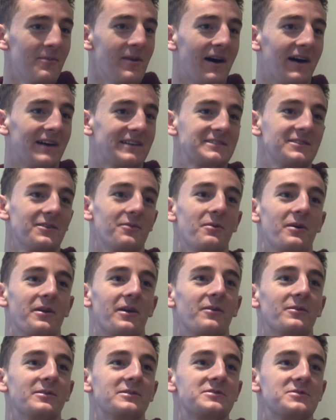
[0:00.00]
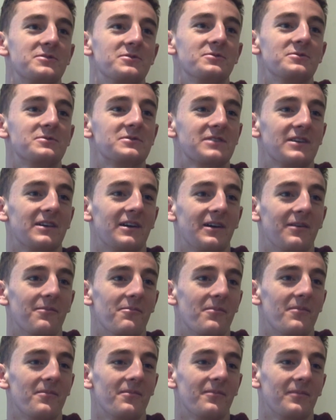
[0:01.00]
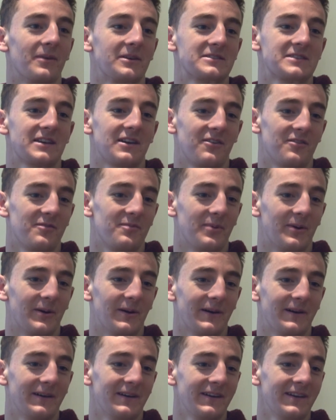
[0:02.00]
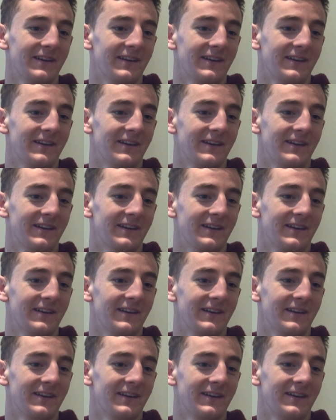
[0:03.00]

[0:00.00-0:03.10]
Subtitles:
No, it's not one I would choose myself, but